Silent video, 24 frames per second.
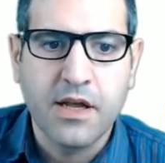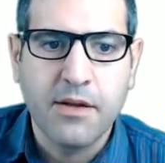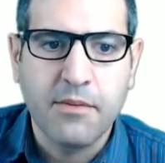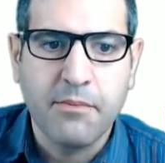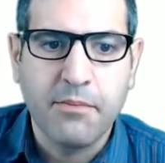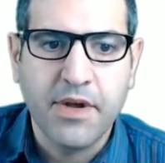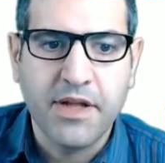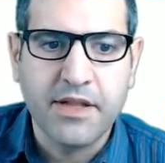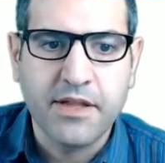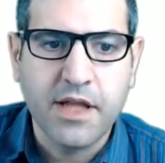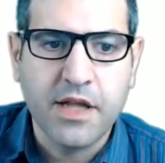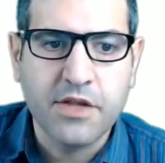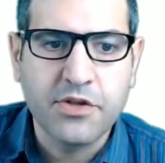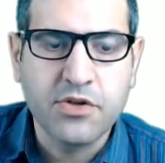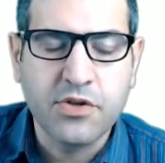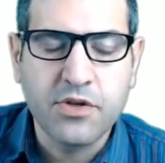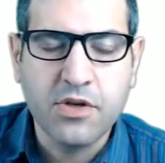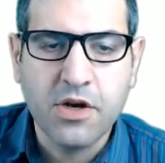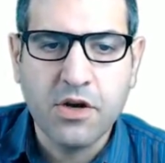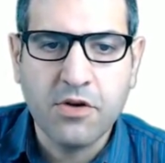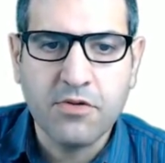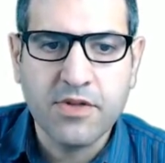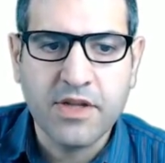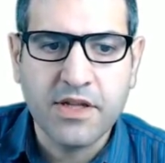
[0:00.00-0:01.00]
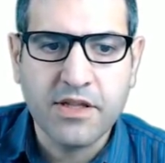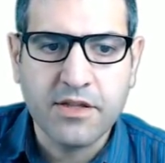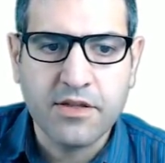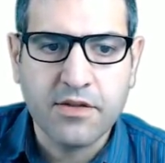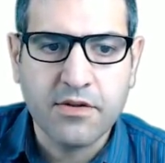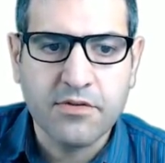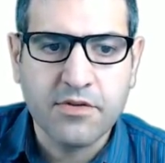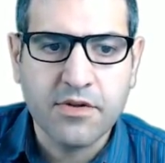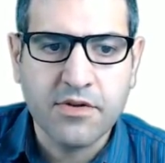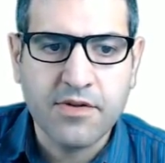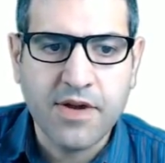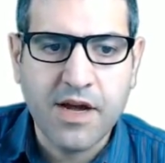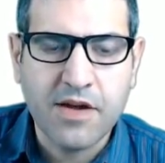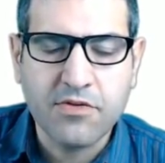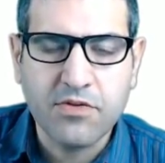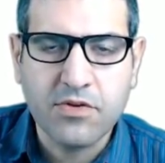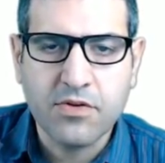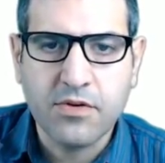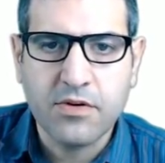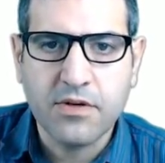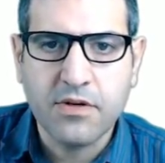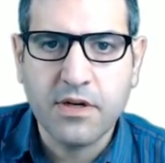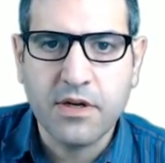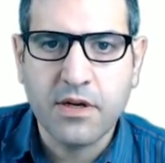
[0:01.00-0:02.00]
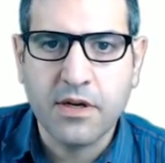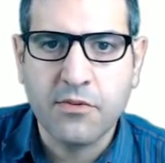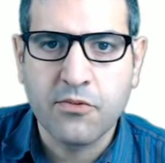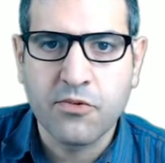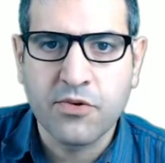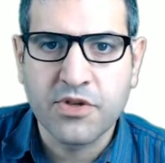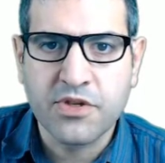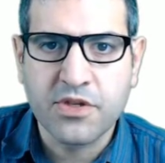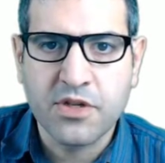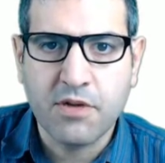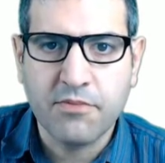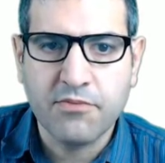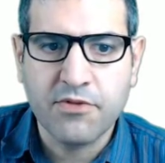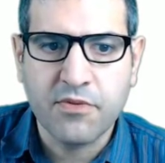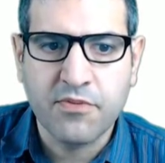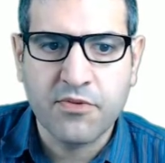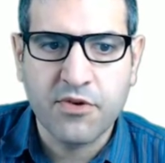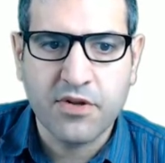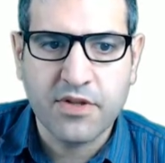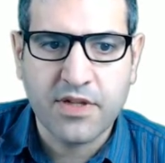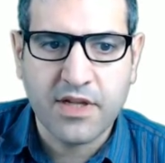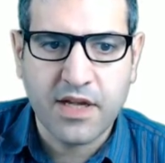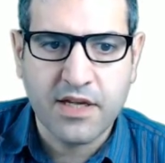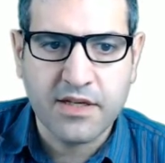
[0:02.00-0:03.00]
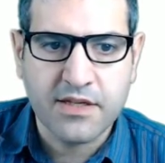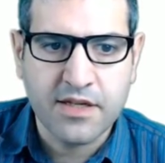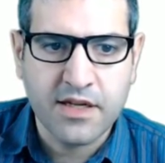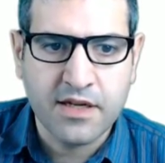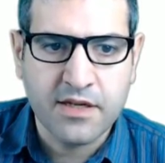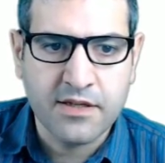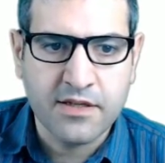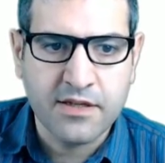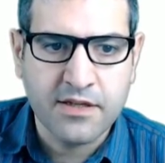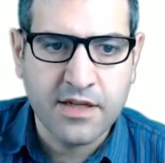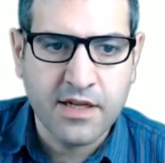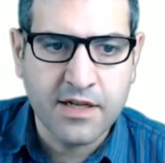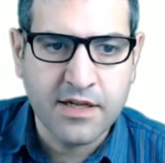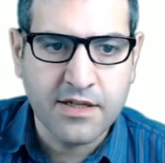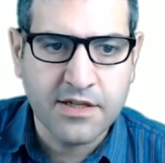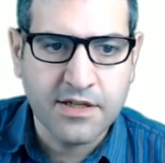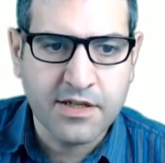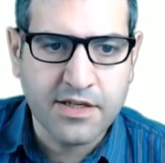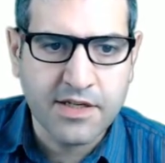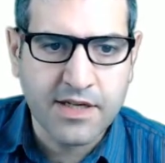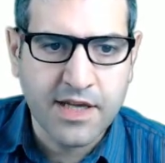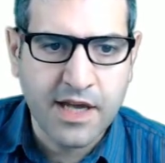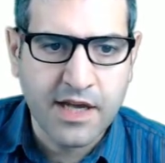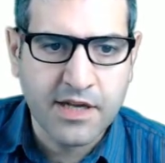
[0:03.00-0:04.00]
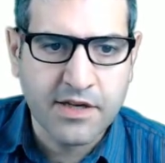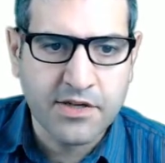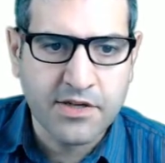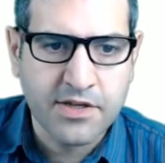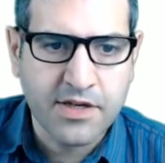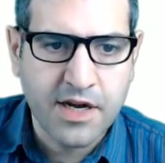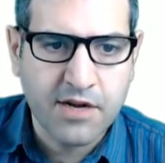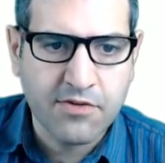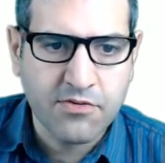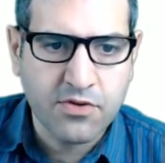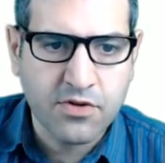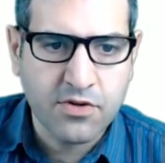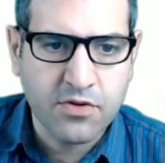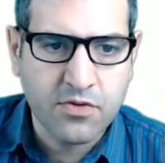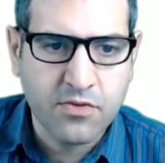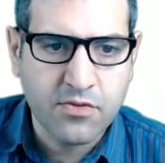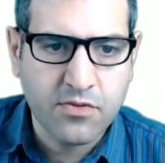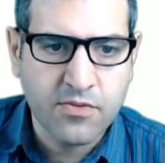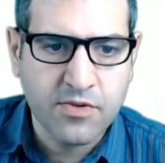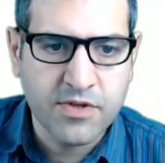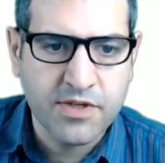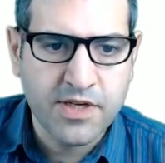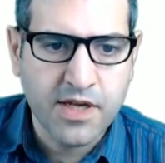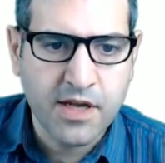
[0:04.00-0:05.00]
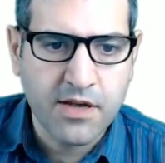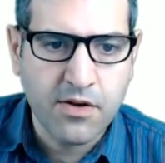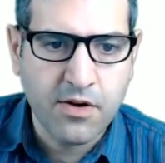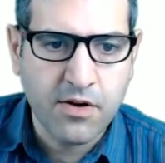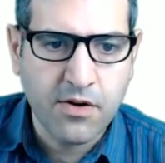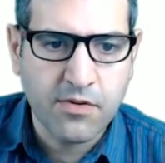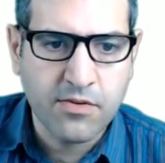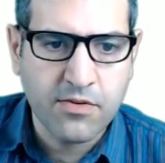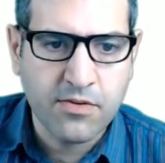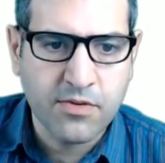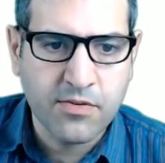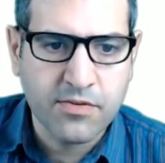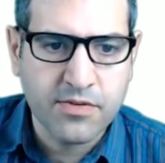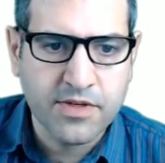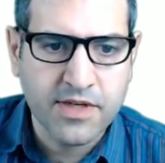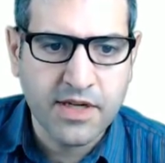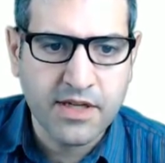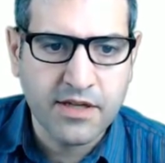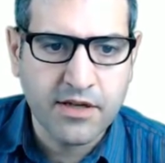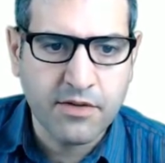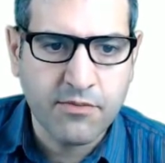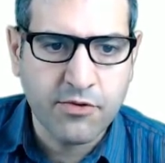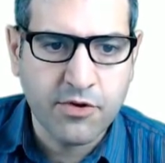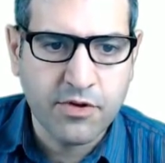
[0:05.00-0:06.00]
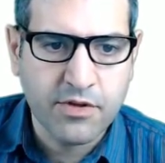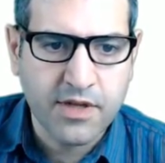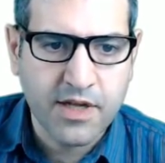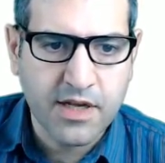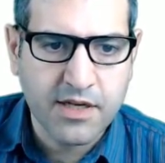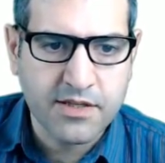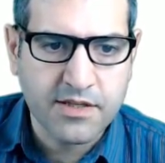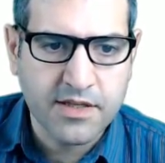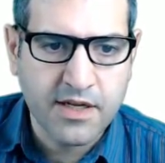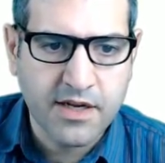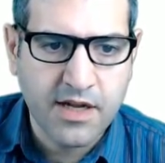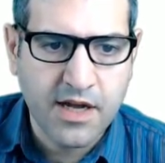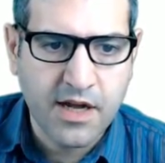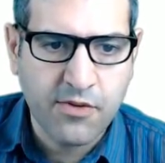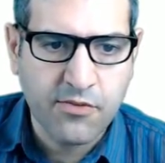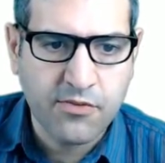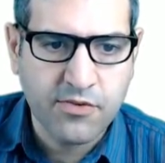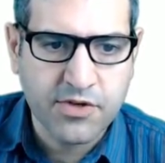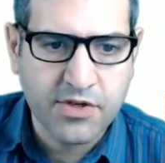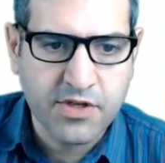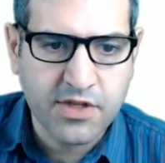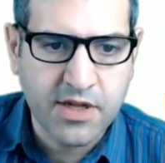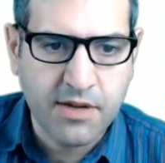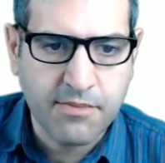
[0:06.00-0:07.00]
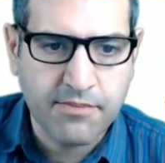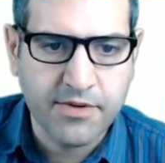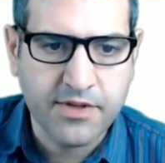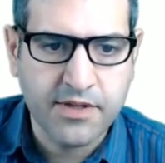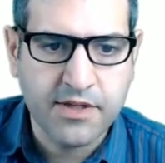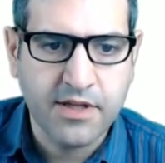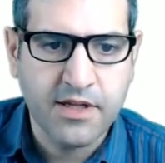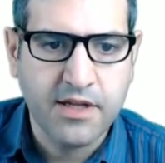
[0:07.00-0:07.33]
But as you know that the router, it will stop the broadcast, and then in this case router 2 will say, oh, you're sending a broadcast, then I will stop it.